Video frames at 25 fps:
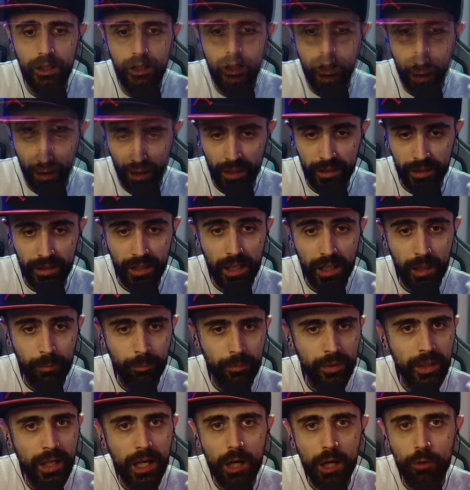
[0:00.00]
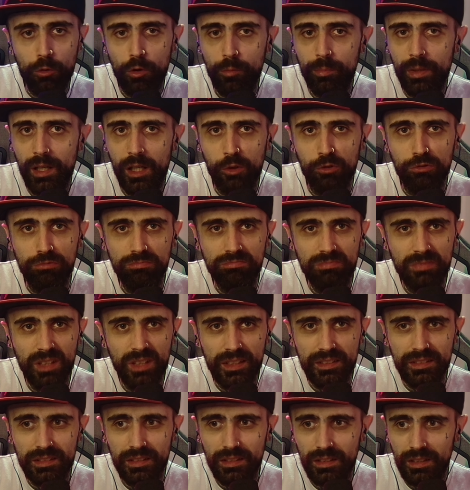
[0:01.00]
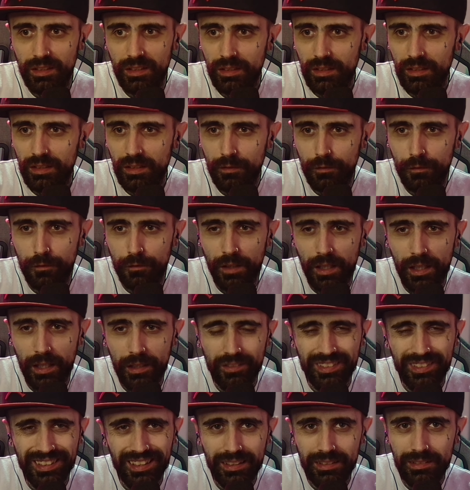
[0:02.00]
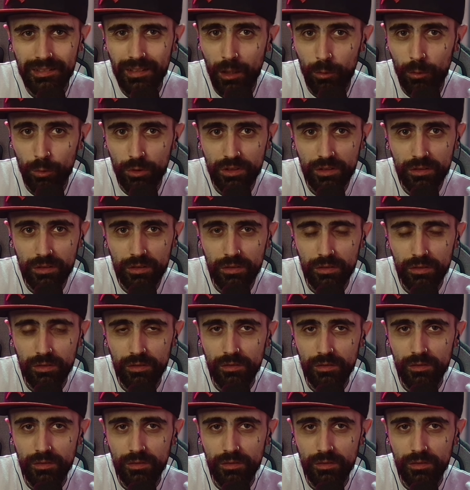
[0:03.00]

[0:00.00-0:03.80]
I am now about, I'd say, 5-6 hours